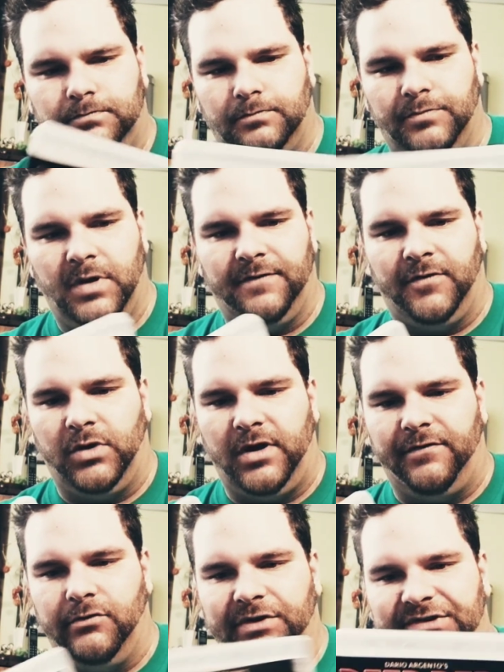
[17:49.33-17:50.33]
But for
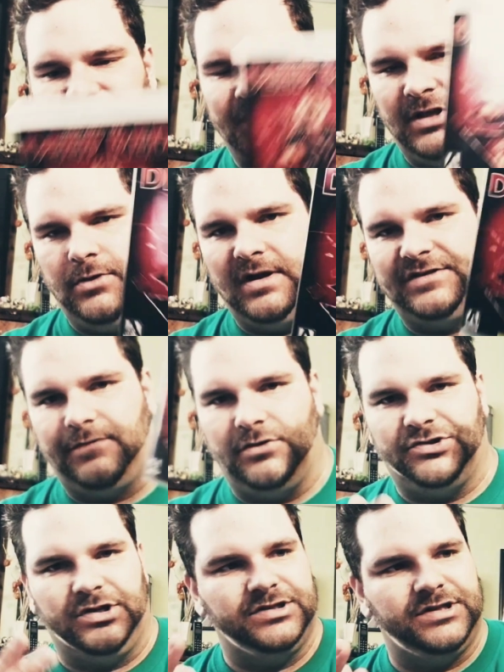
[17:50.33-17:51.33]
whatever reason, the US
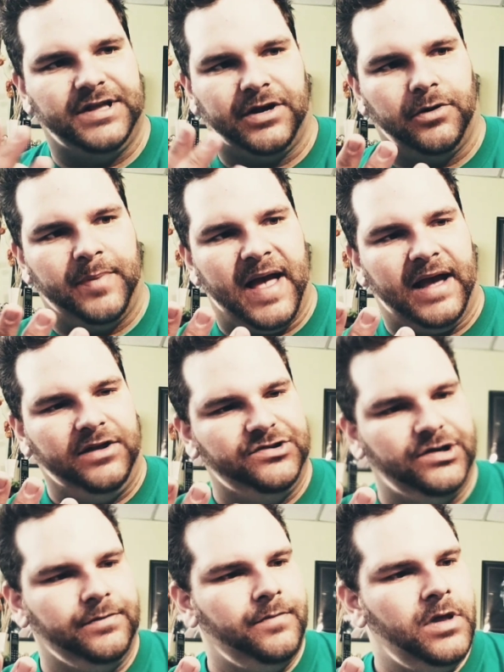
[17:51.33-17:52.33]
version is thicker
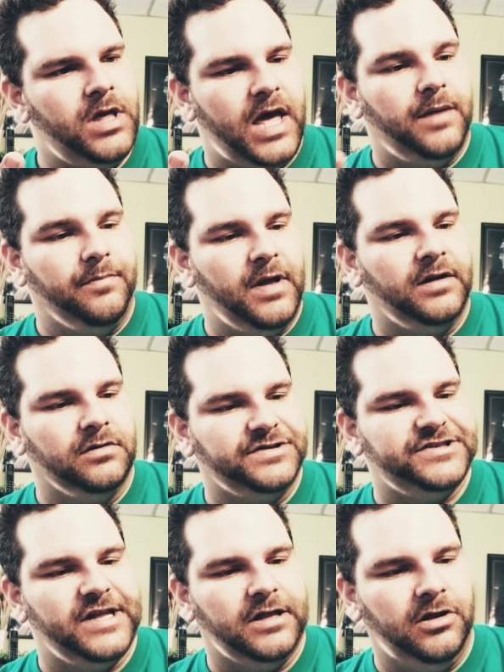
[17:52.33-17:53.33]
packaging and
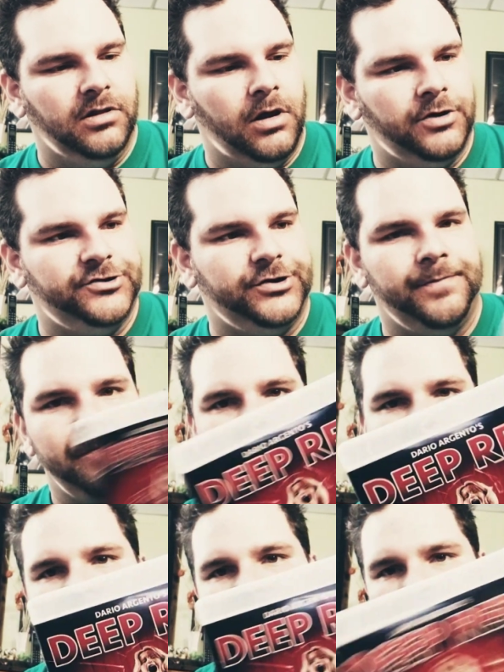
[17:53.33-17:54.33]
slightly larger.
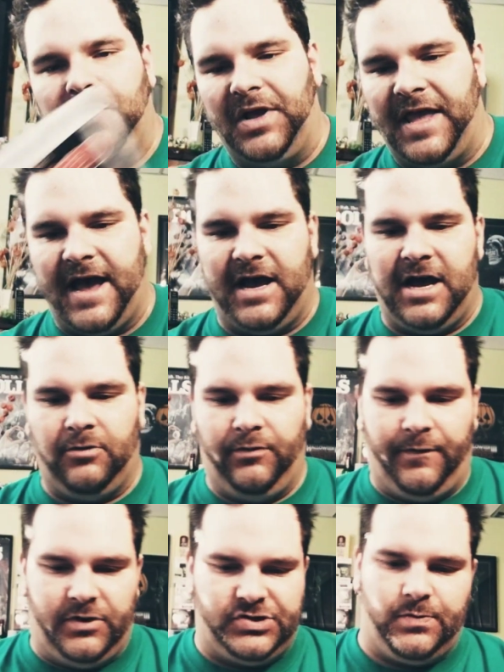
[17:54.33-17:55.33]
But yeah,
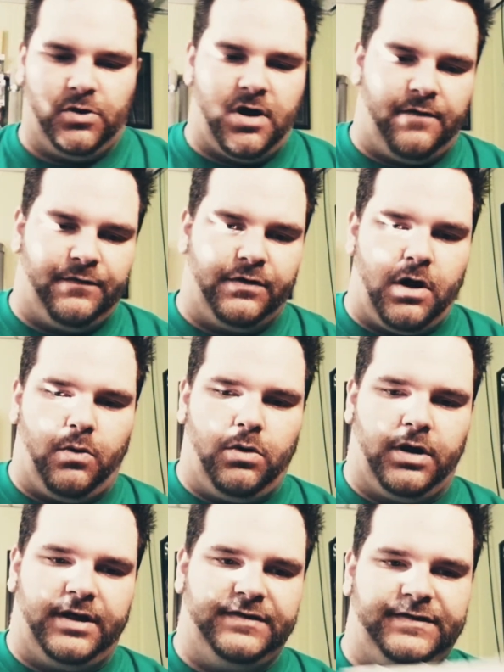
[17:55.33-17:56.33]
reversible cover
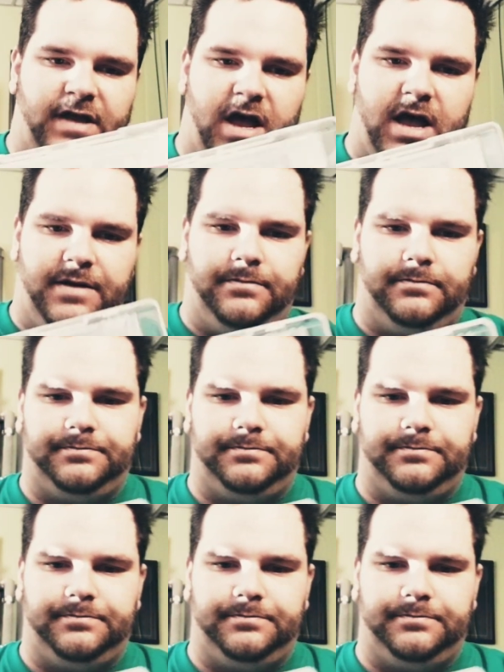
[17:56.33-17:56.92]
artwork inside.